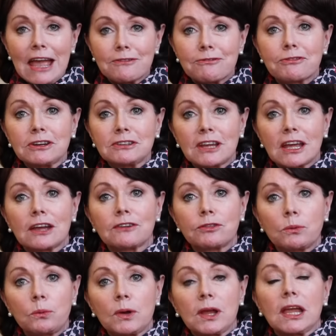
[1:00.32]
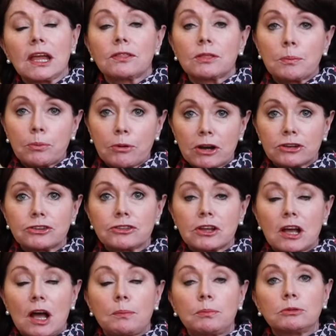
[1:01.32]
every day of the week, the pressure
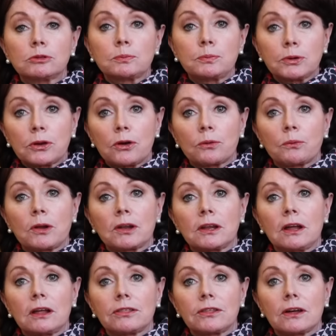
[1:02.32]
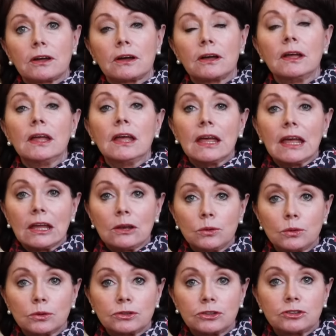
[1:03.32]
that couples put on one another in
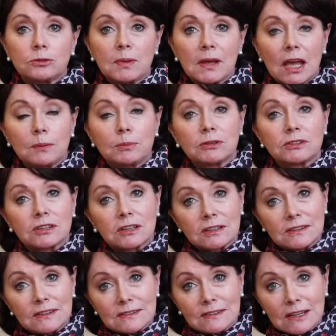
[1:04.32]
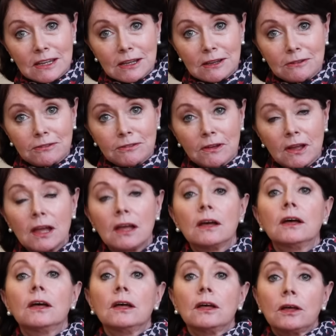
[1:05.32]
order to be able to conceive.
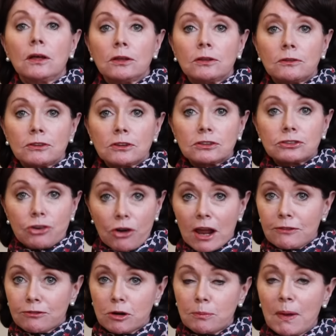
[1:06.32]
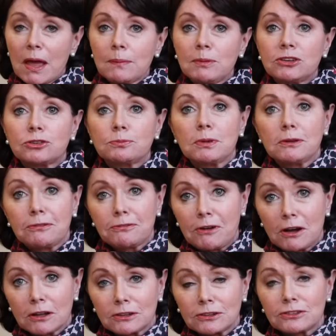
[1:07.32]
Trying for a baby should be
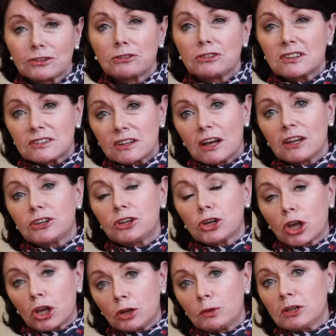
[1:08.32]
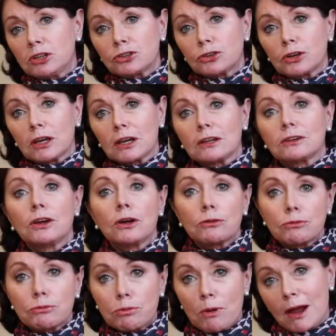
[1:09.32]
fun, so decide you're going to enjoy it
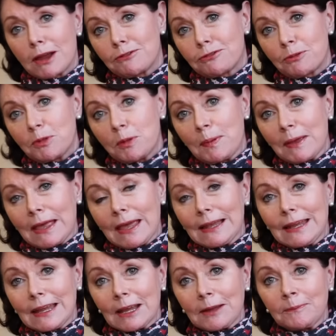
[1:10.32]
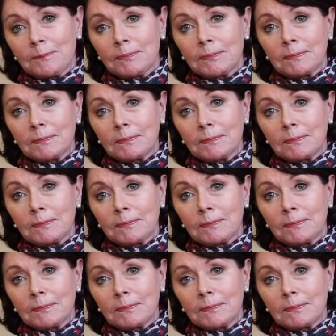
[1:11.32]
right from the beginning.